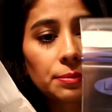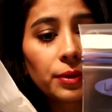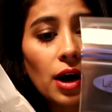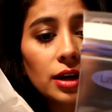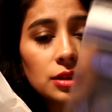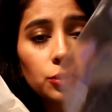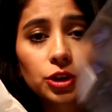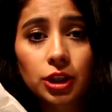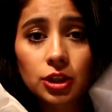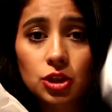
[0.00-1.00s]
Ziplocs where
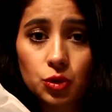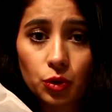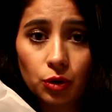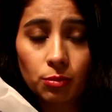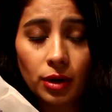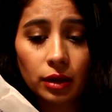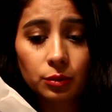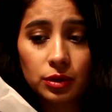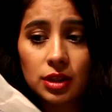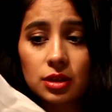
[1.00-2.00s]
you can store your
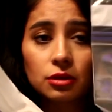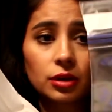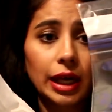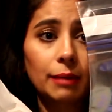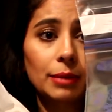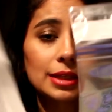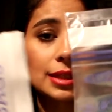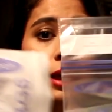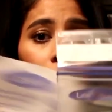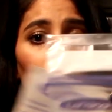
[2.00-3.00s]
milk. These are really
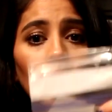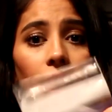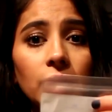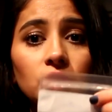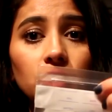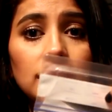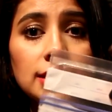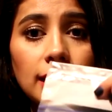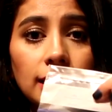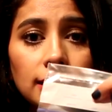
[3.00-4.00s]
amazing, and you
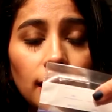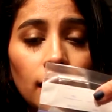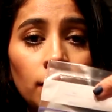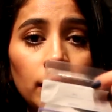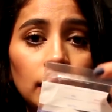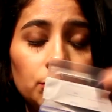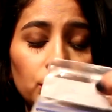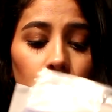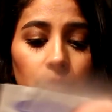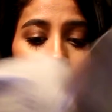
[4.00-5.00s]
can date them and
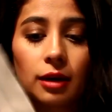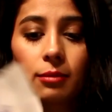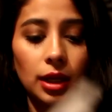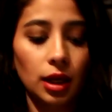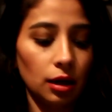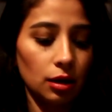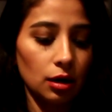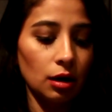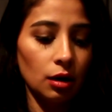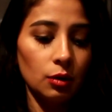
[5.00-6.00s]
put your name in here,
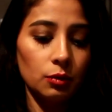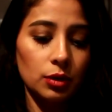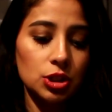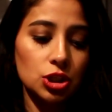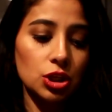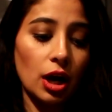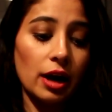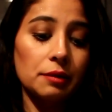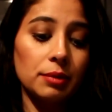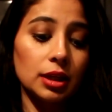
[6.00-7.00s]
which
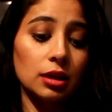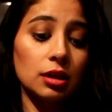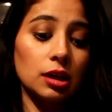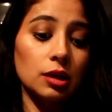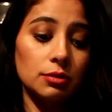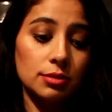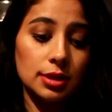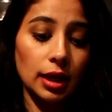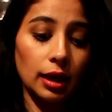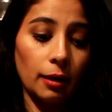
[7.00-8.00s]
I've been
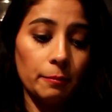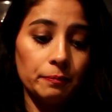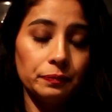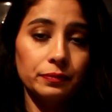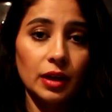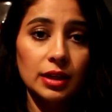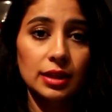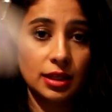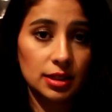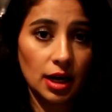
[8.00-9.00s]
using
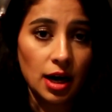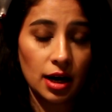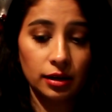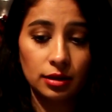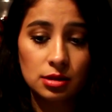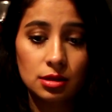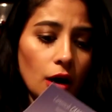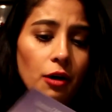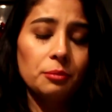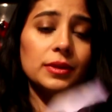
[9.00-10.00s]
this kinds.
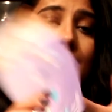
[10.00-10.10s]
Oh,